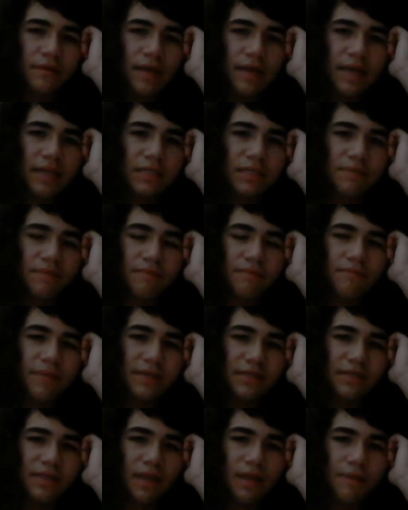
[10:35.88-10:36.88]
it's
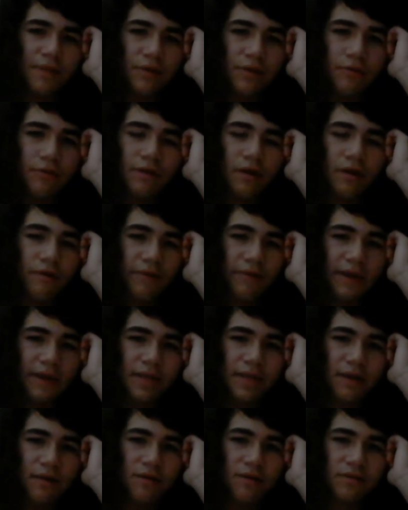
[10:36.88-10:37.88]
basically going on
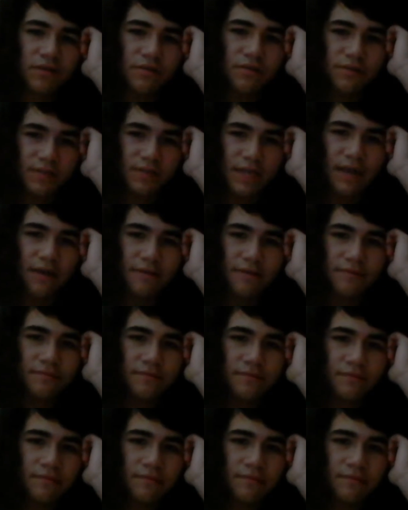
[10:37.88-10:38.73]
right now. So yeah,